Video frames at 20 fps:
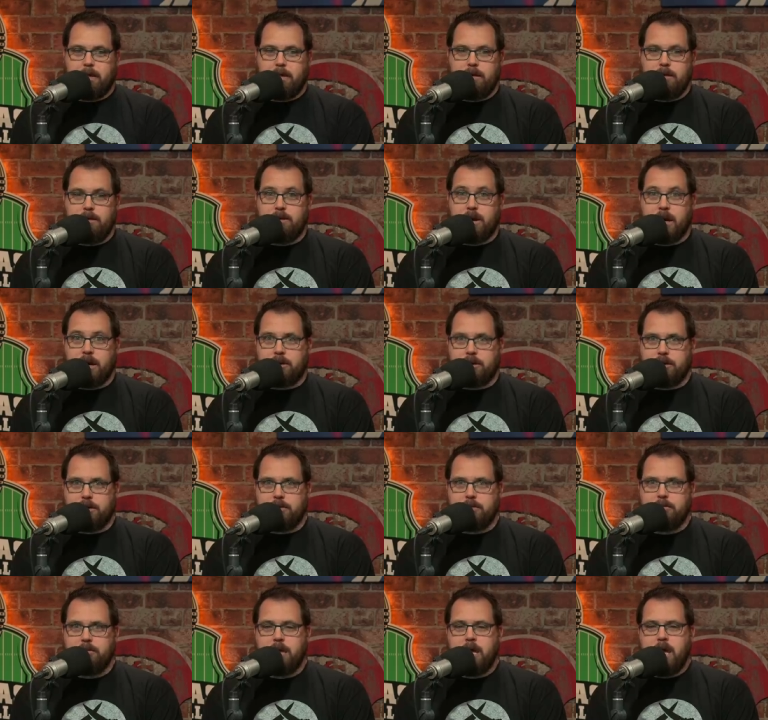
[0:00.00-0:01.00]
you're not good
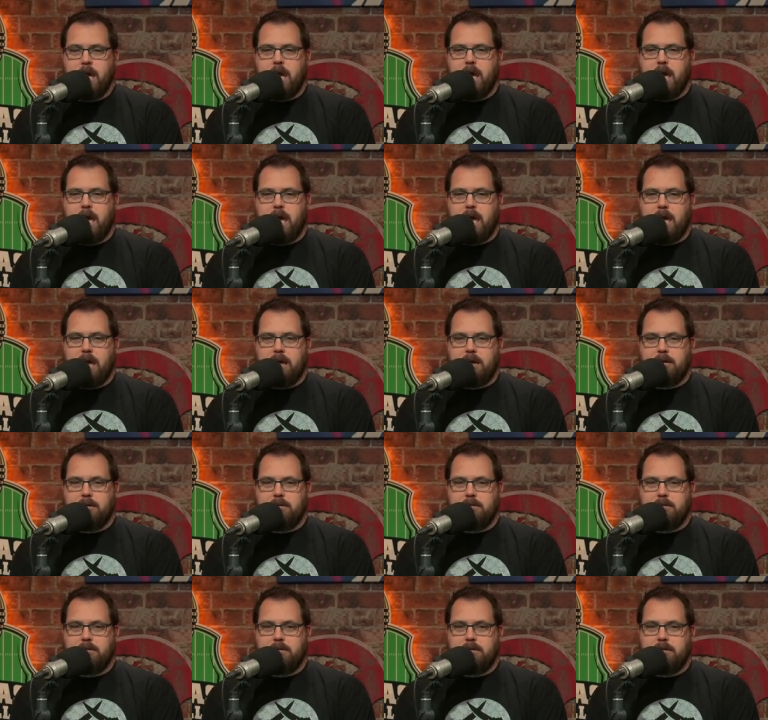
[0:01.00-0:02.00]

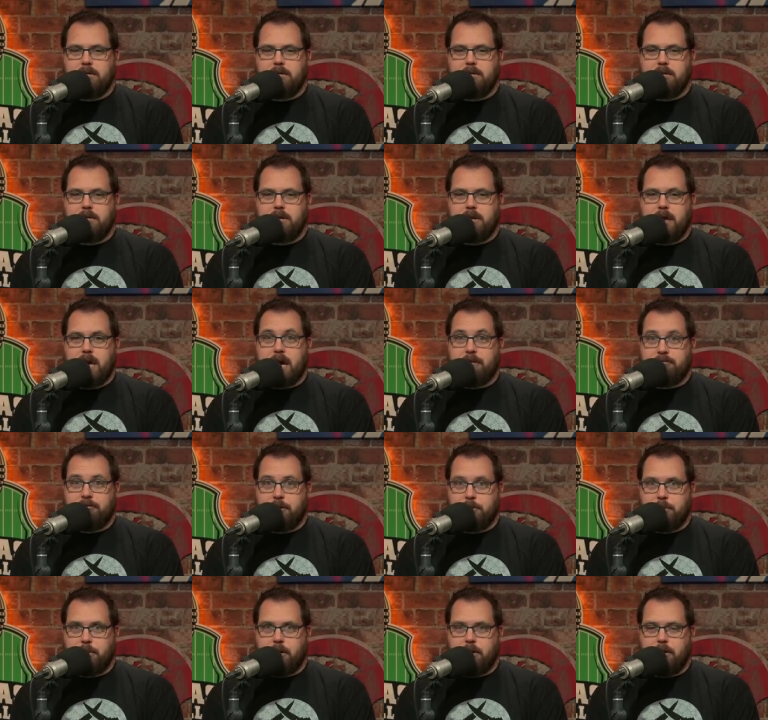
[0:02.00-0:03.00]
and at
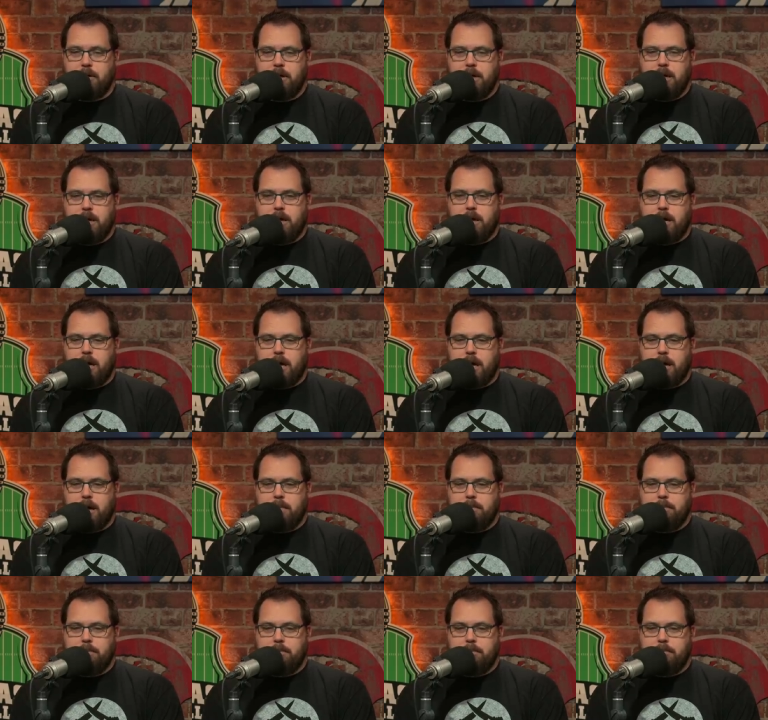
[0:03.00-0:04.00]
football.
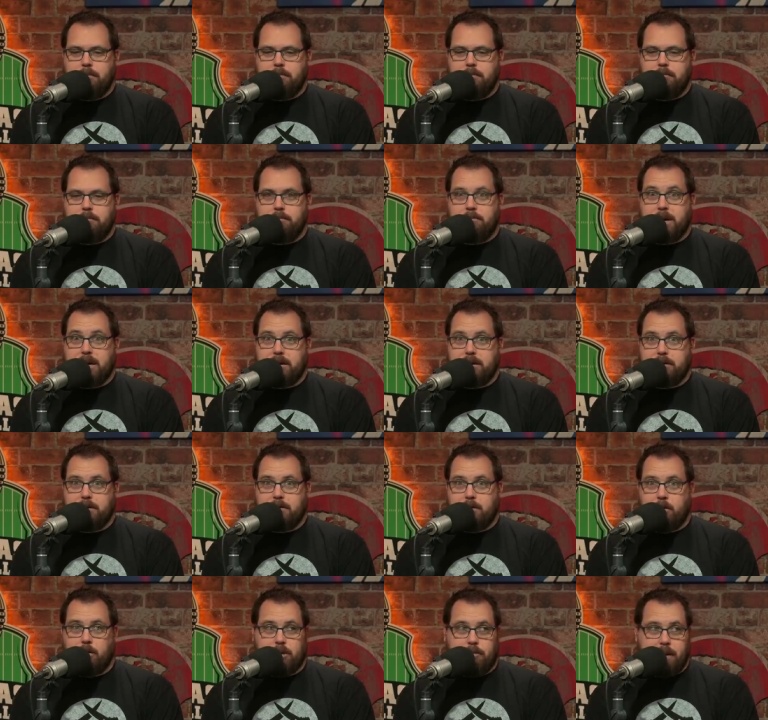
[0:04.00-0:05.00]
Um, but he,
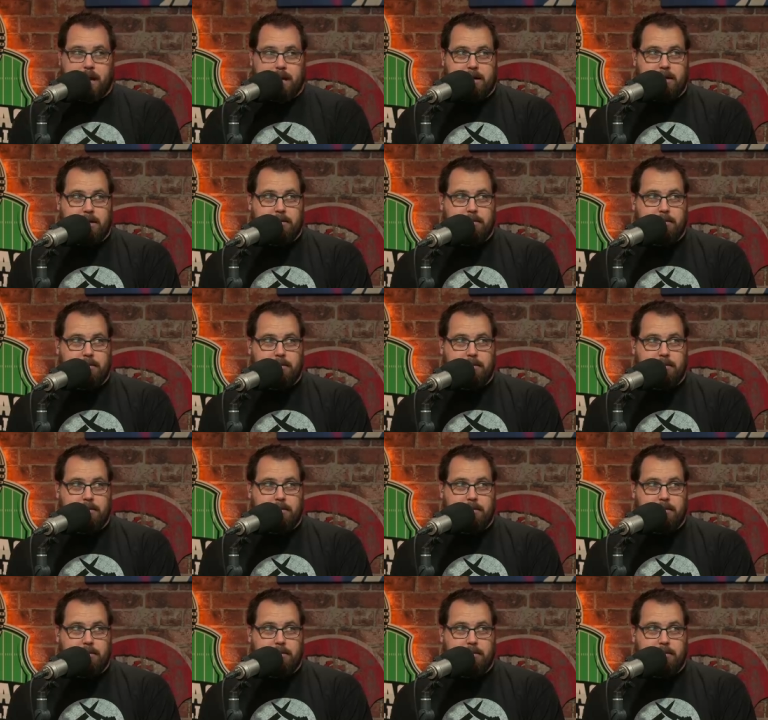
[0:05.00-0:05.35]
quarterbacking.